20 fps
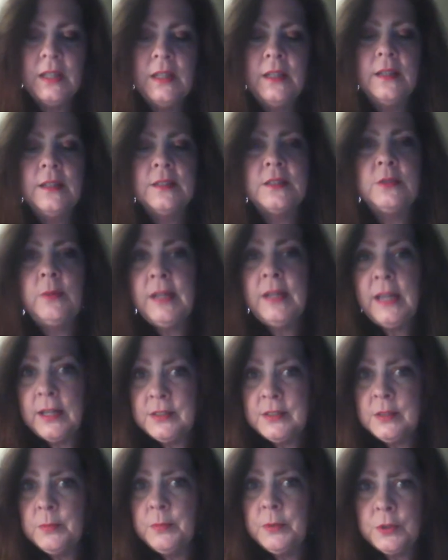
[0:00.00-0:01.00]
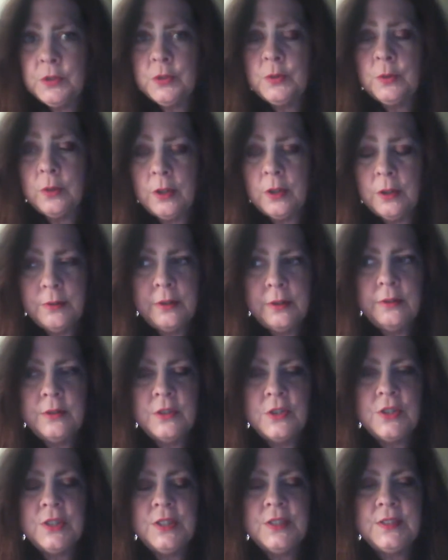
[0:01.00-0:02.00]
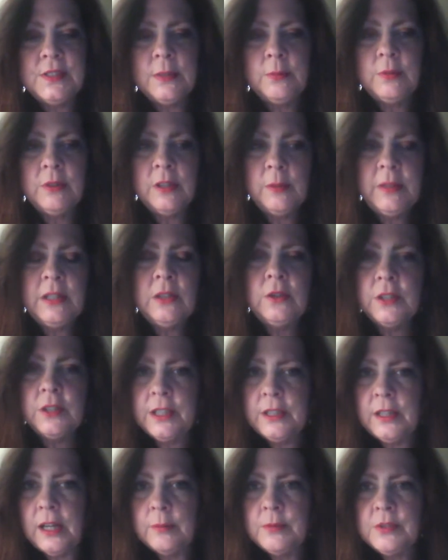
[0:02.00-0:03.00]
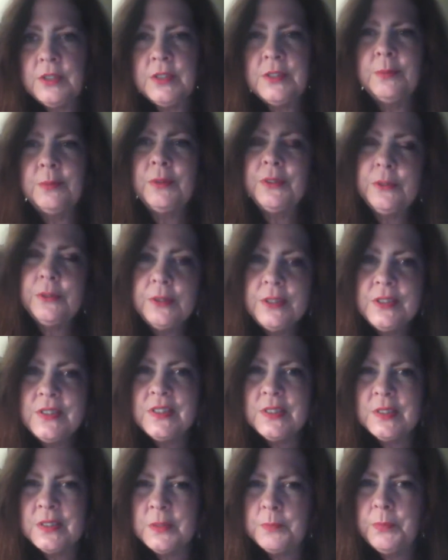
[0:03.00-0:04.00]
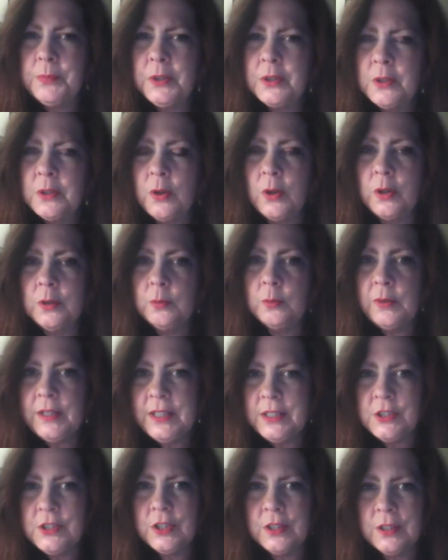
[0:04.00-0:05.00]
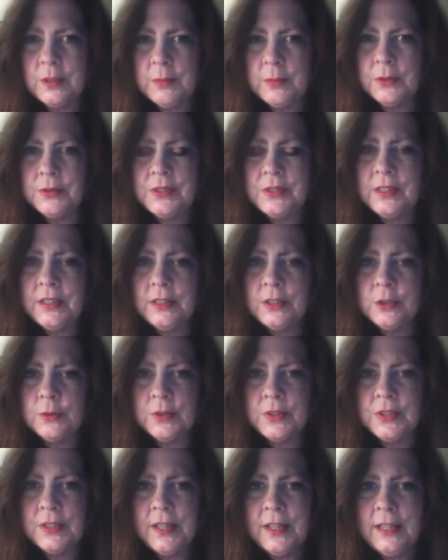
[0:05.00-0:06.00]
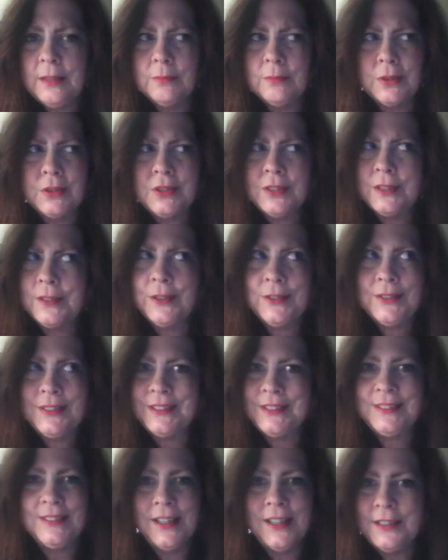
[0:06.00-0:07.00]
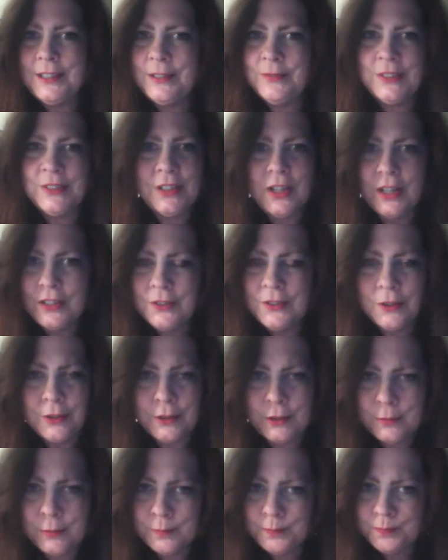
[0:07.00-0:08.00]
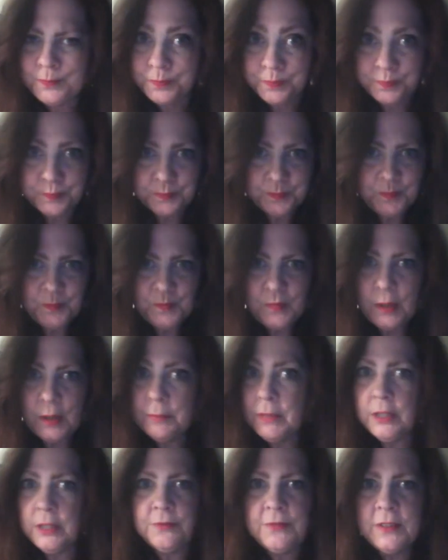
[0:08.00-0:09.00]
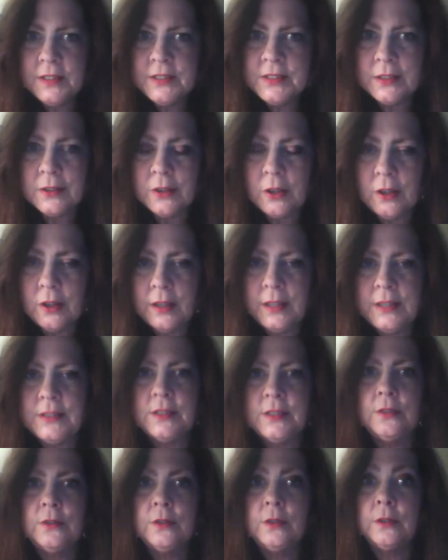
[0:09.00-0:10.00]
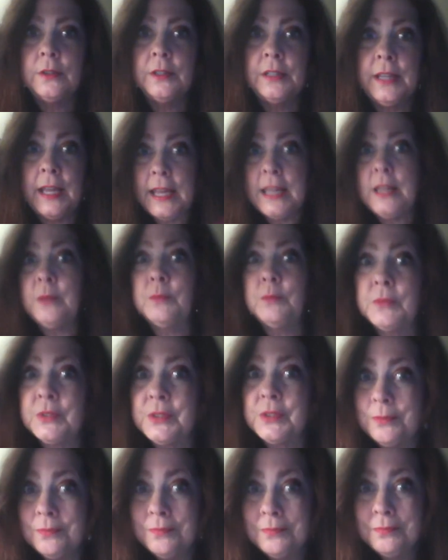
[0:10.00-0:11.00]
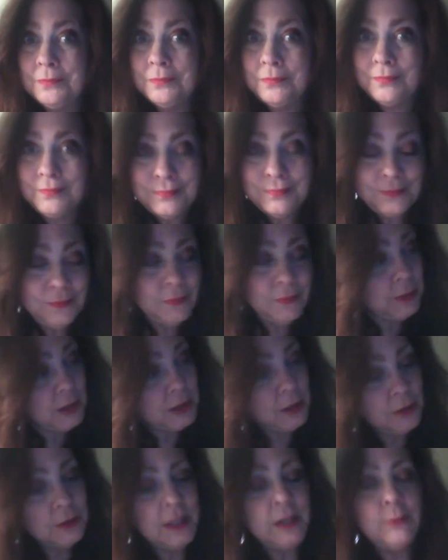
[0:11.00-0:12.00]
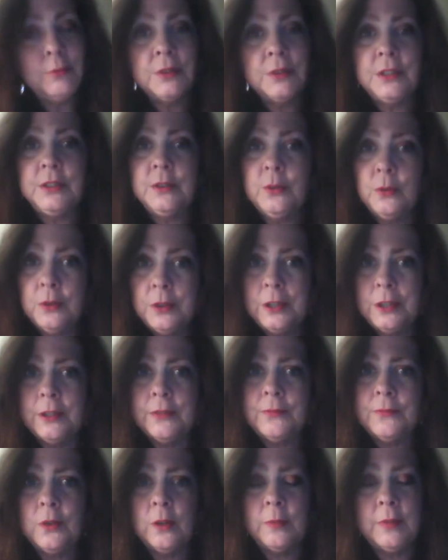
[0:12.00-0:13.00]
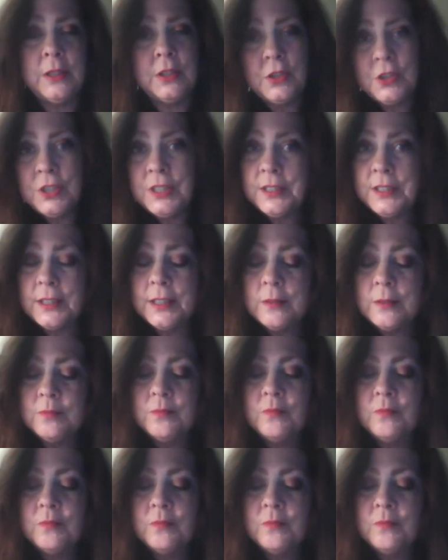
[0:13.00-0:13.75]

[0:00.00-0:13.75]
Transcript: So I asked the bookstore owner, and she said, well, let me look it up. She said, well, there is this book called Ouija, the Most Dangerous Game, but she goes, it's not even under metaphysical, it's under games. I'm like, okay, well, can you order it for me? And she did.